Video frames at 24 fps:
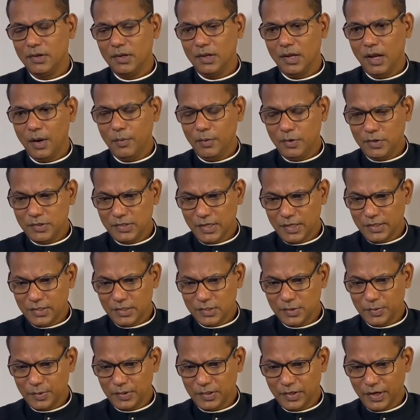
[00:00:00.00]
I want to say
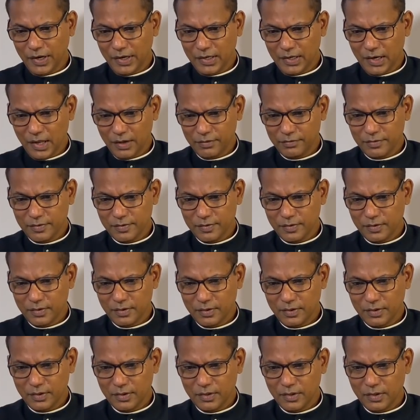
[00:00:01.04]
this with great love.
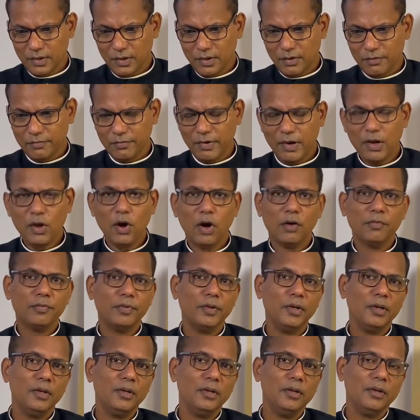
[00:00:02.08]
Very
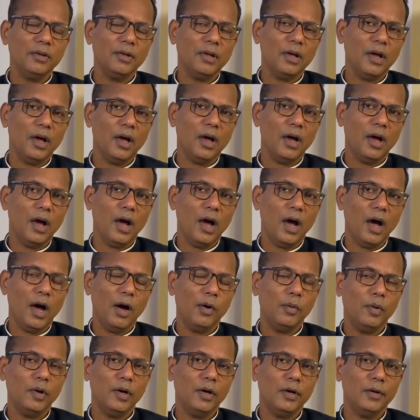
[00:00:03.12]
often,
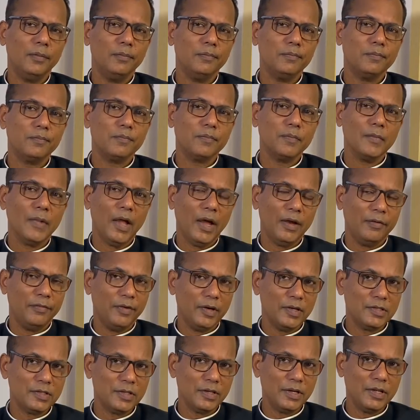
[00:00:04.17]
our
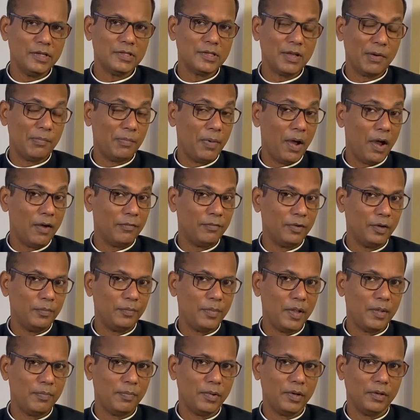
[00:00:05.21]
adversaries are powerful
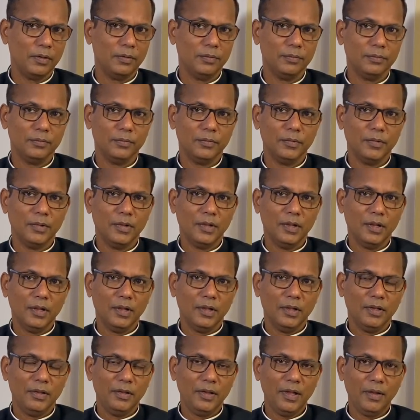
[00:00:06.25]
people.
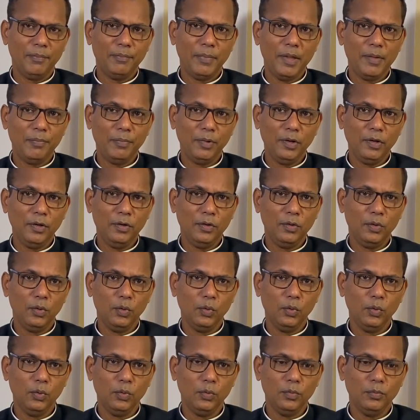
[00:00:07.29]
They are people
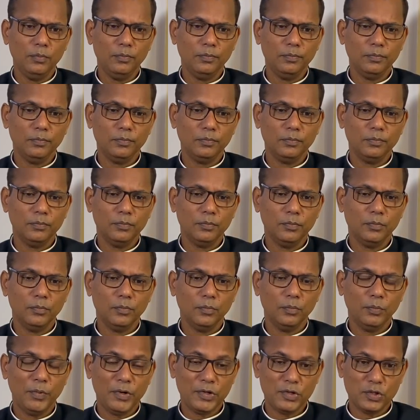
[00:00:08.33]
who
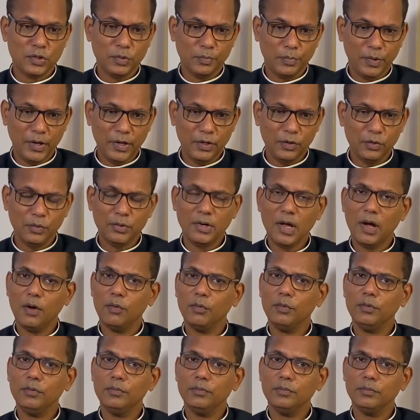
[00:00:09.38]
wish to bring you
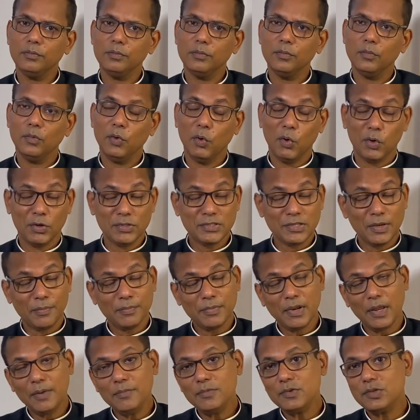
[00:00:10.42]
down, or
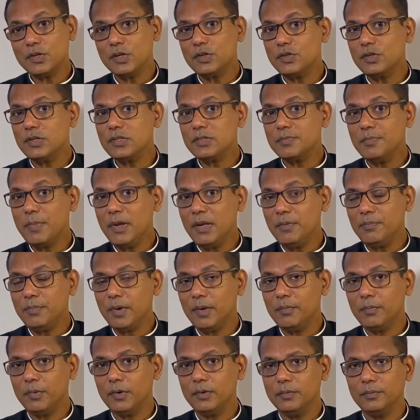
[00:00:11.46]
sometimes they're just mean
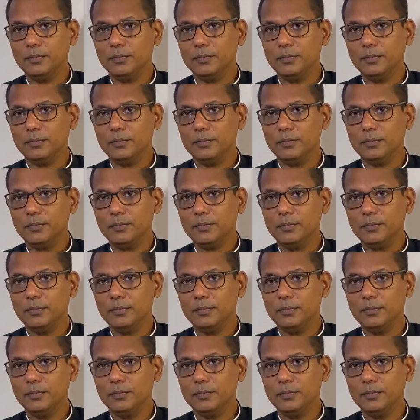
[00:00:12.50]
people.